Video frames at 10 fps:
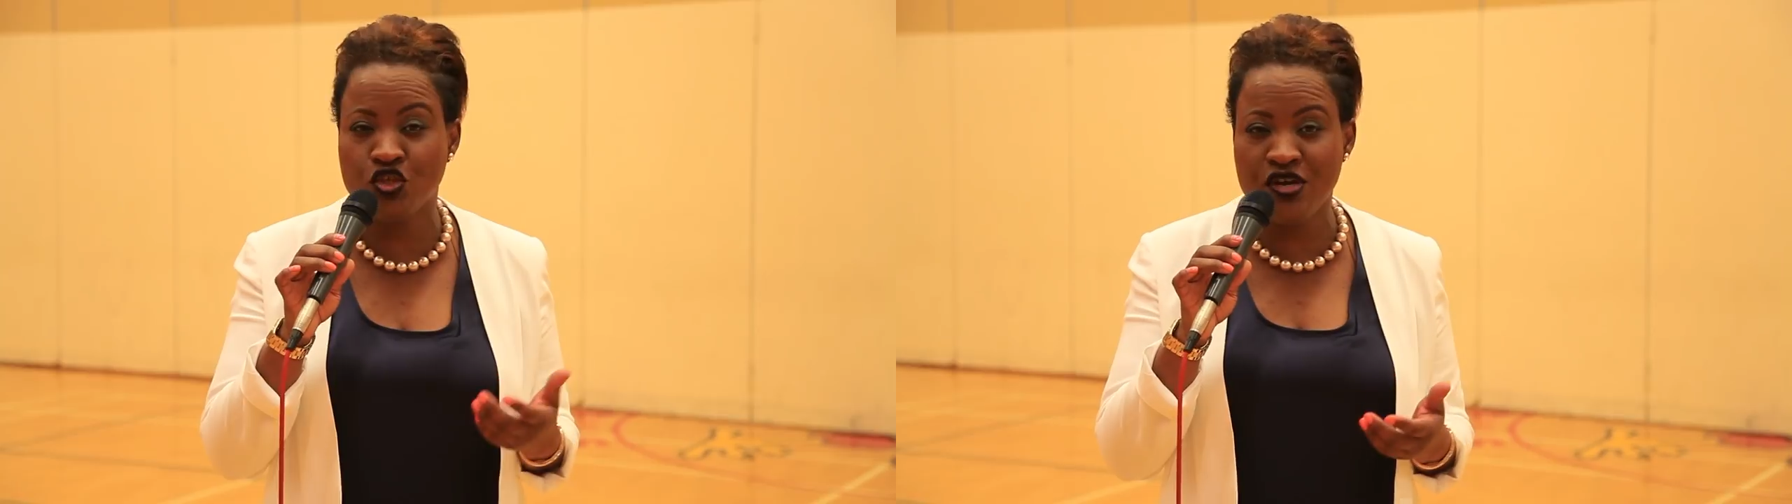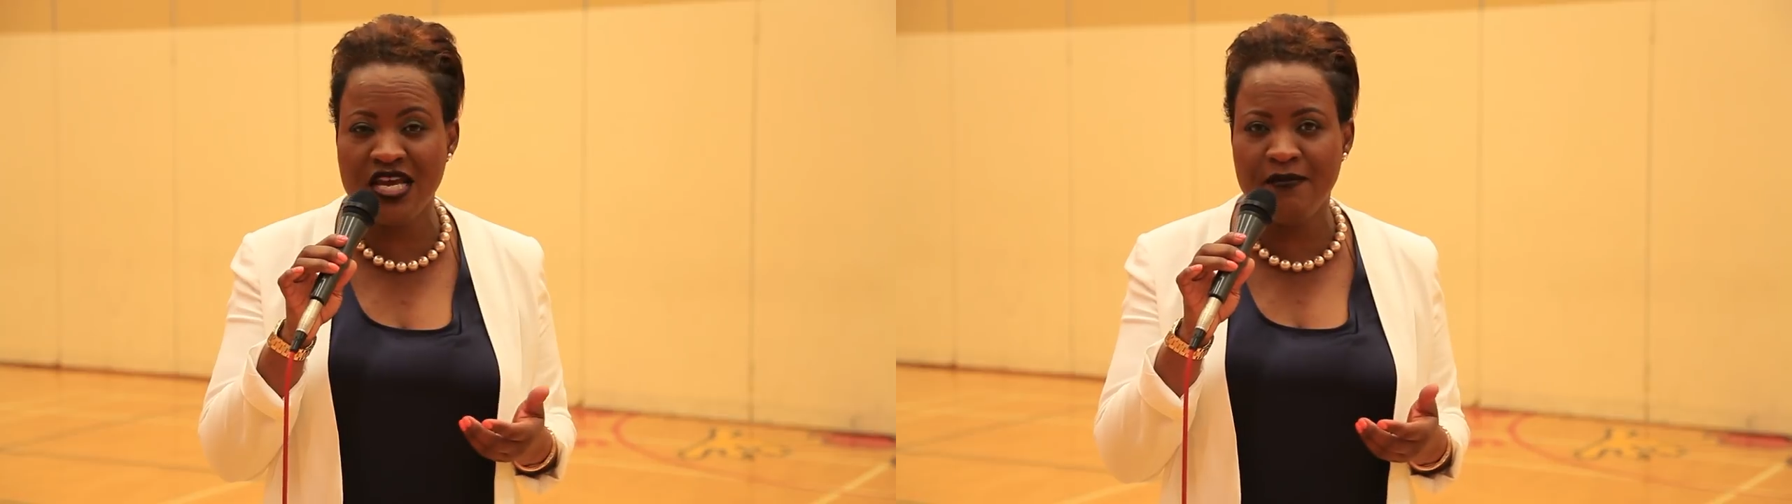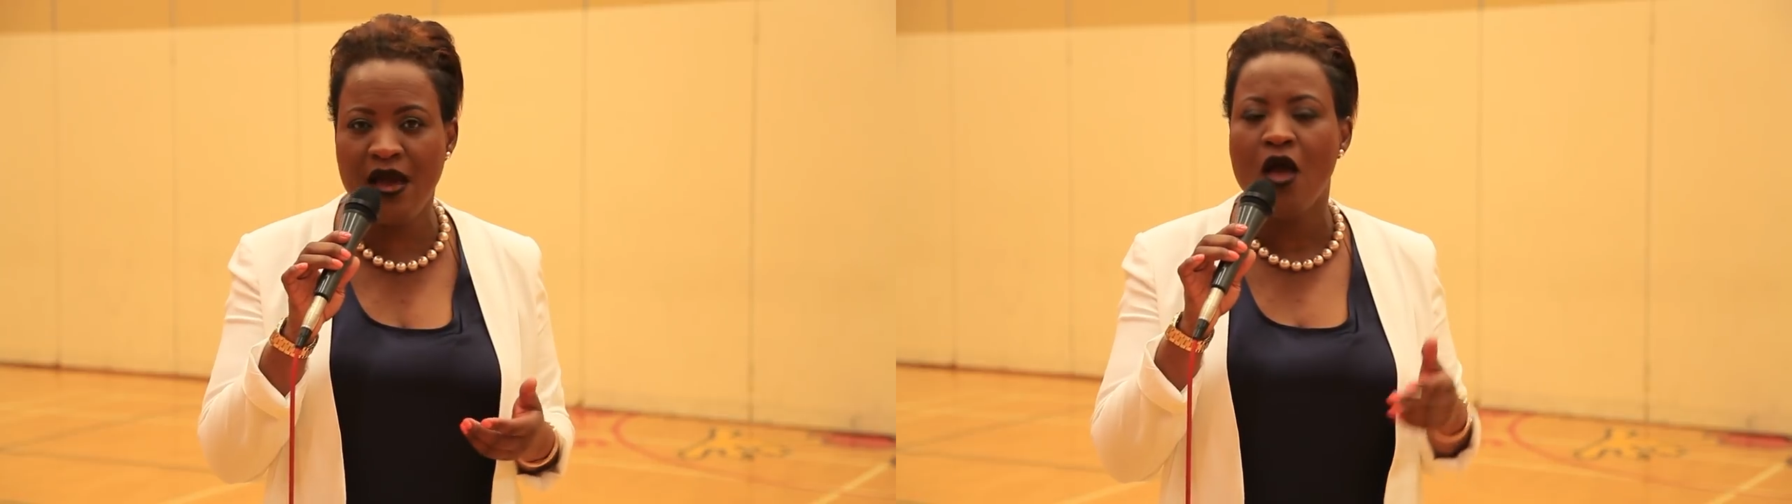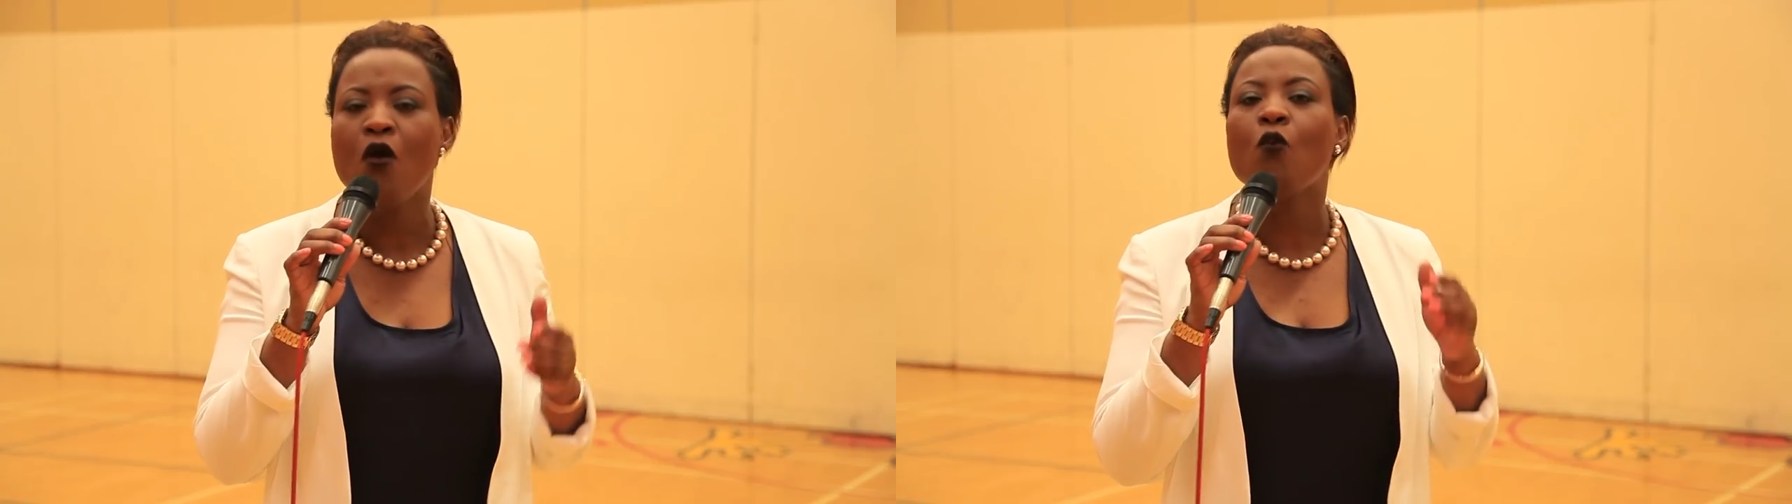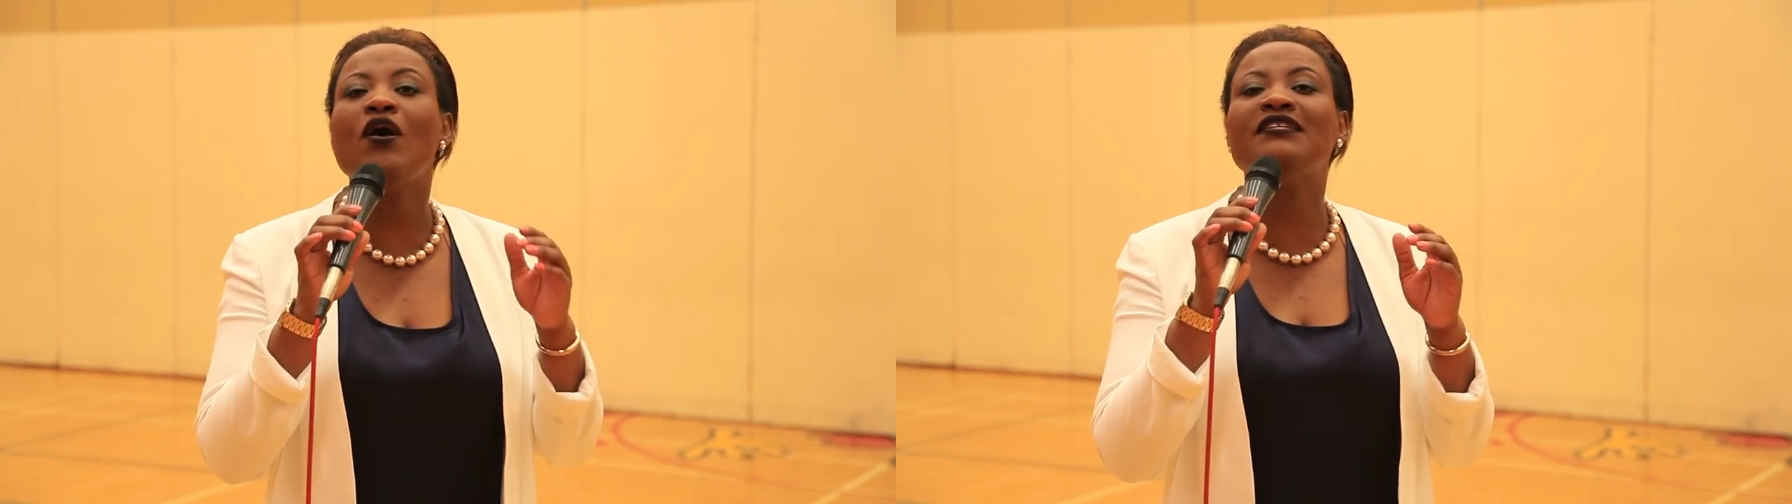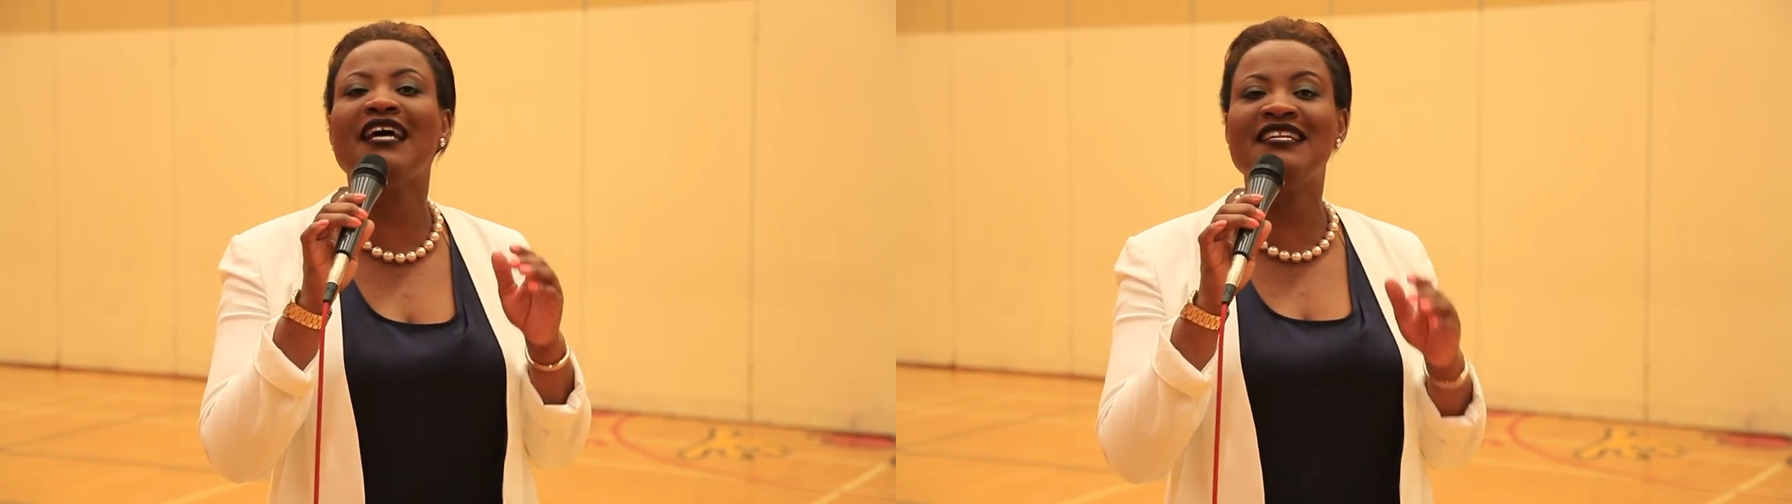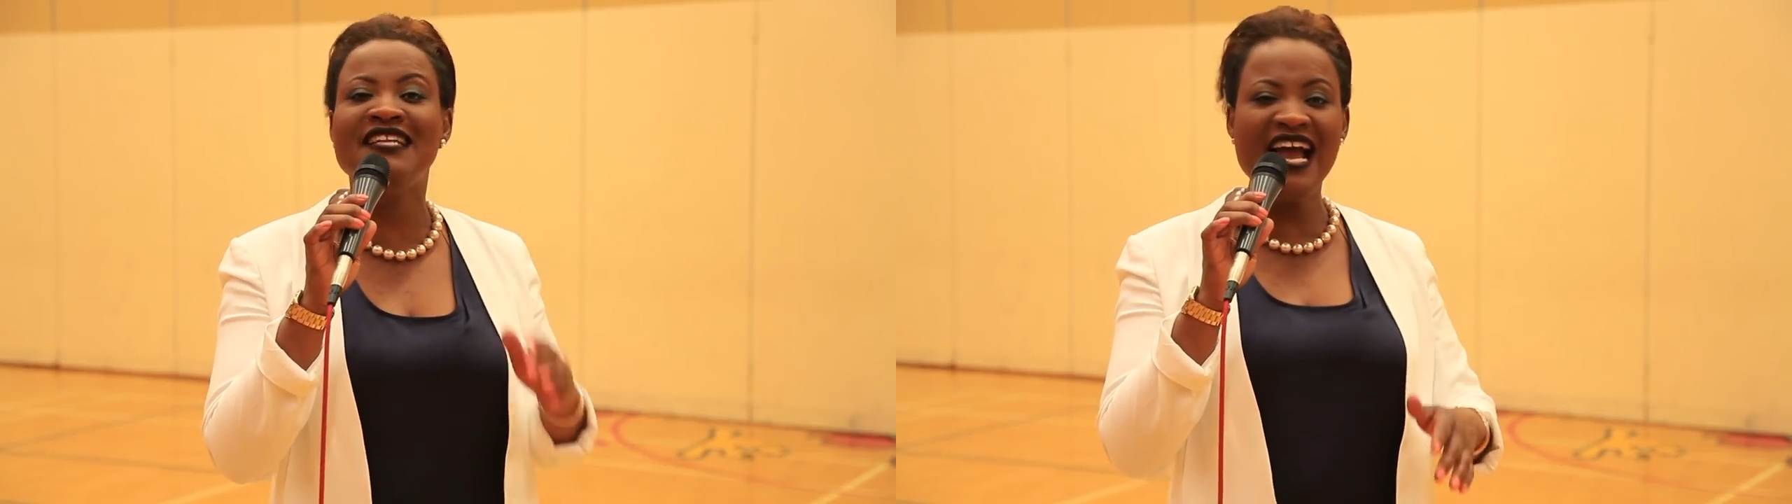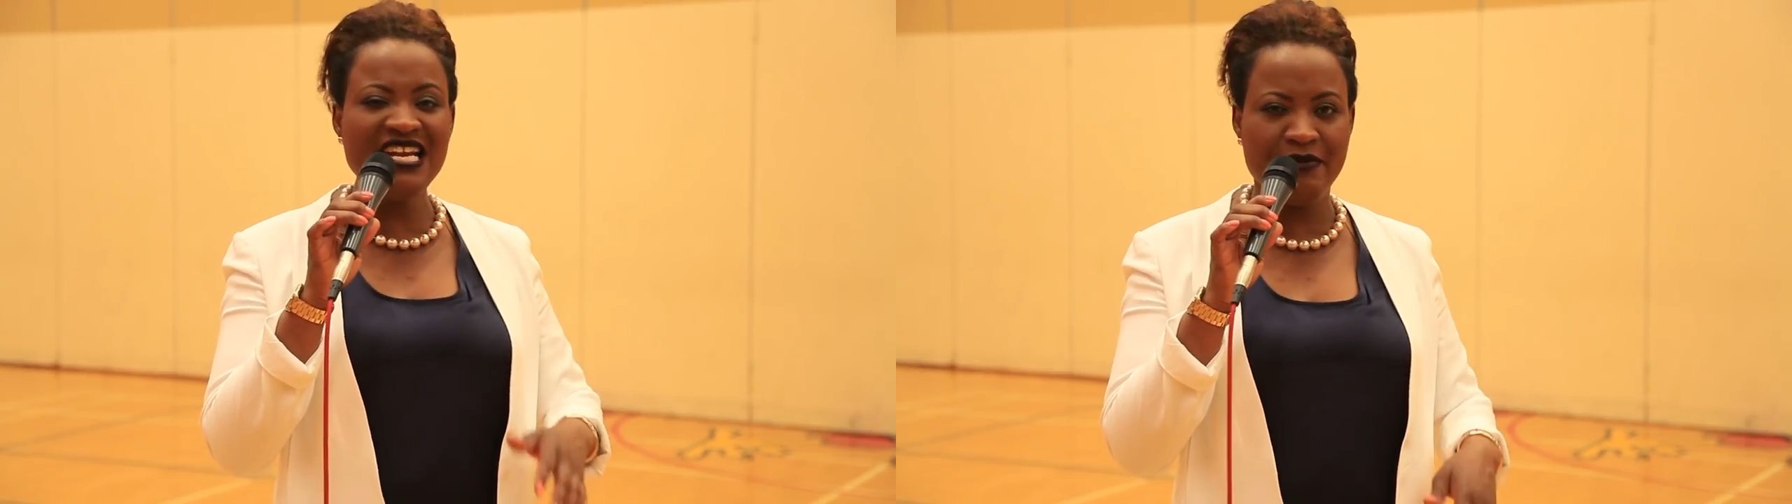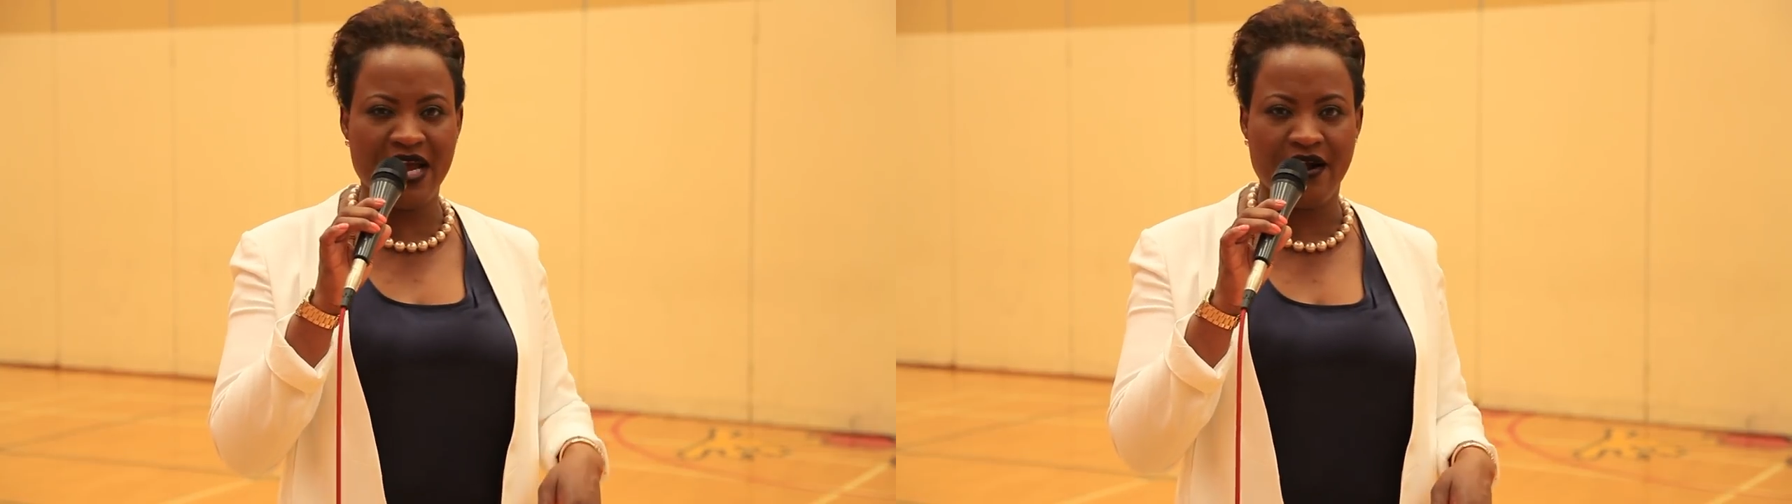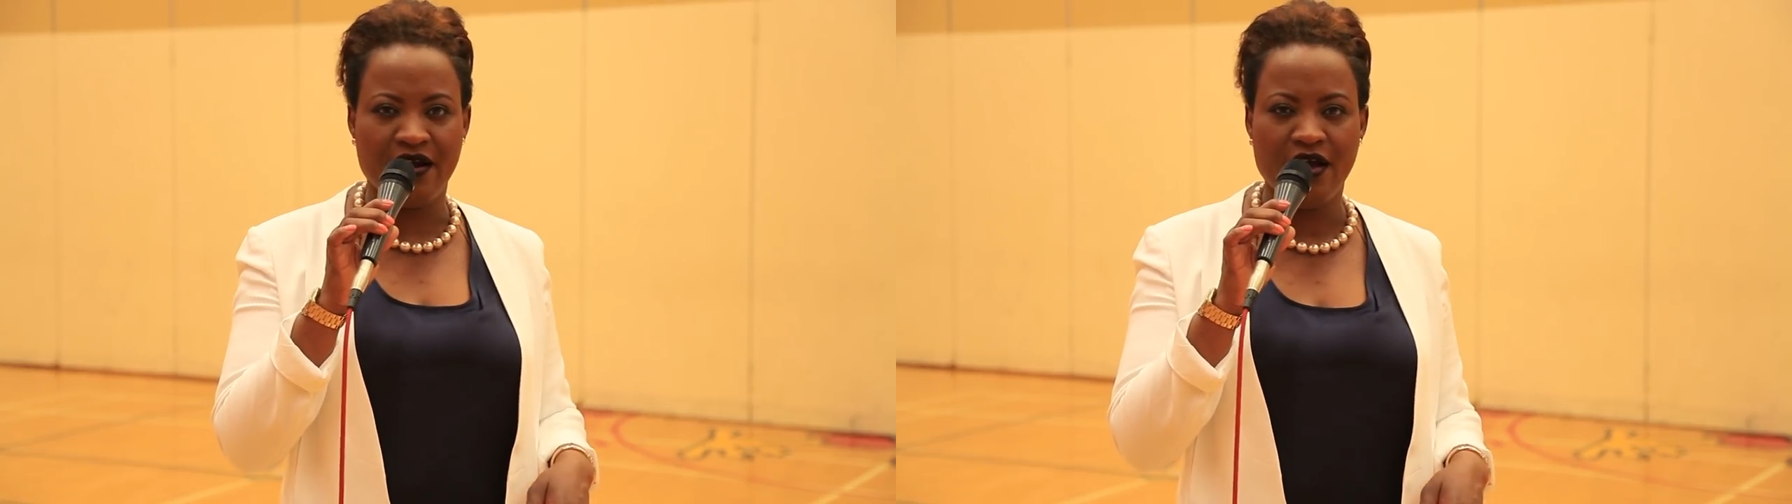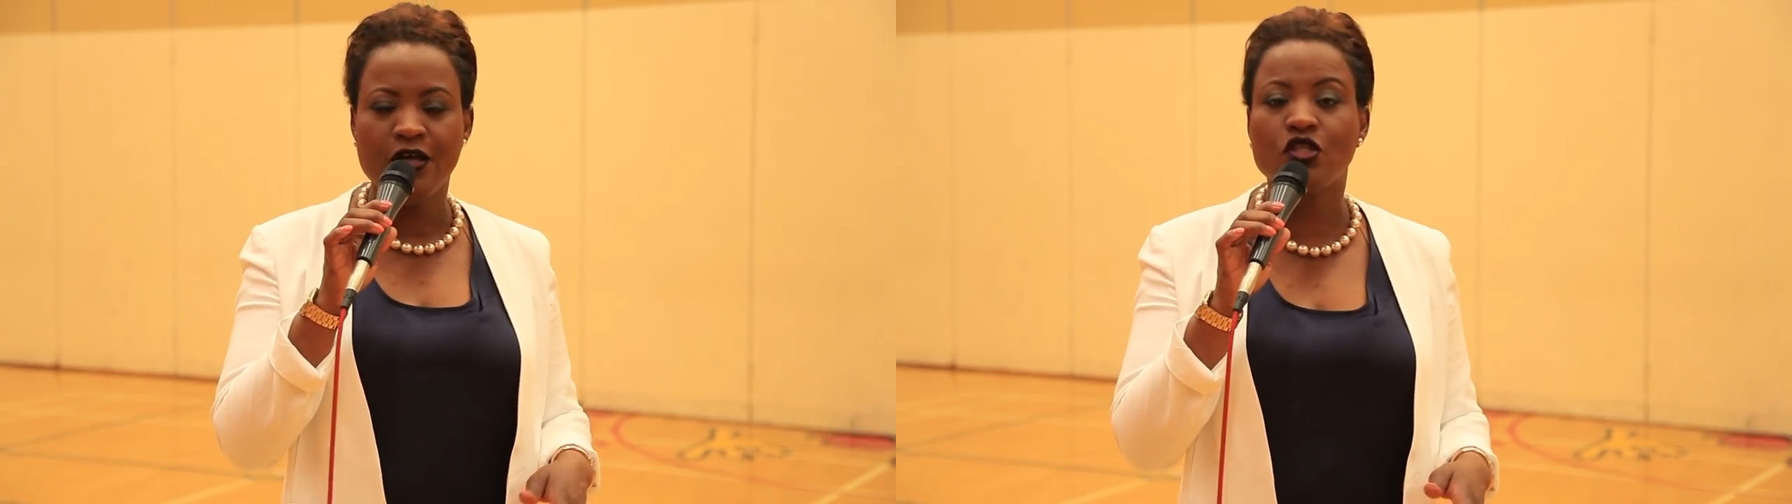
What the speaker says: dream, once a nightmare